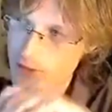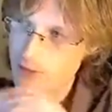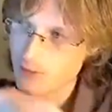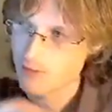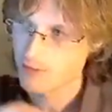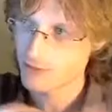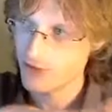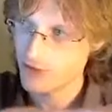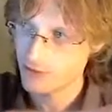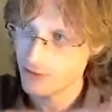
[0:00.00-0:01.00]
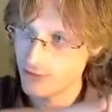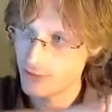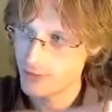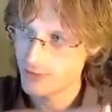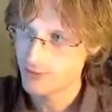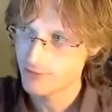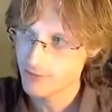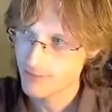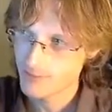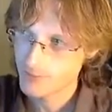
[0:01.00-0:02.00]
had open for tasting on the weekend,
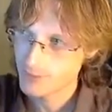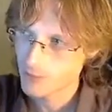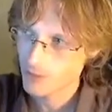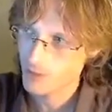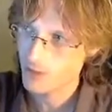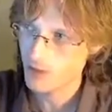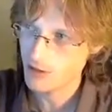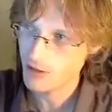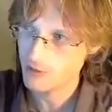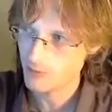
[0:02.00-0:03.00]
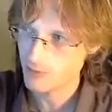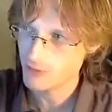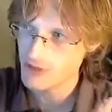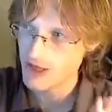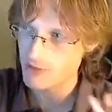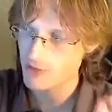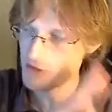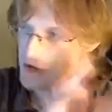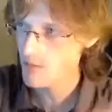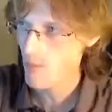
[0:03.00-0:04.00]
and I had to pre-game on
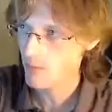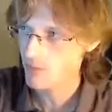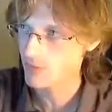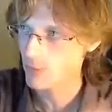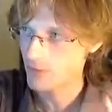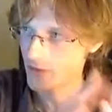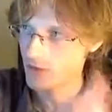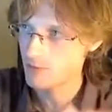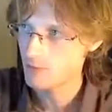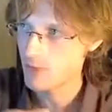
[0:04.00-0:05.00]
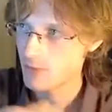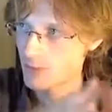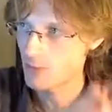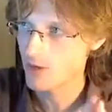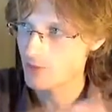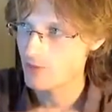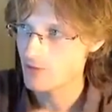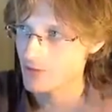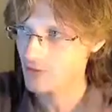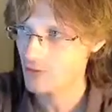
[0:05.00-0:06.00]
that before my proper wine
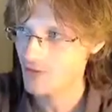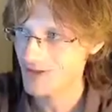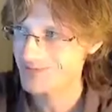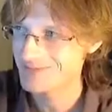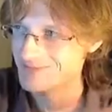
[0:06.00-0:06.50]
tasting Tuesday.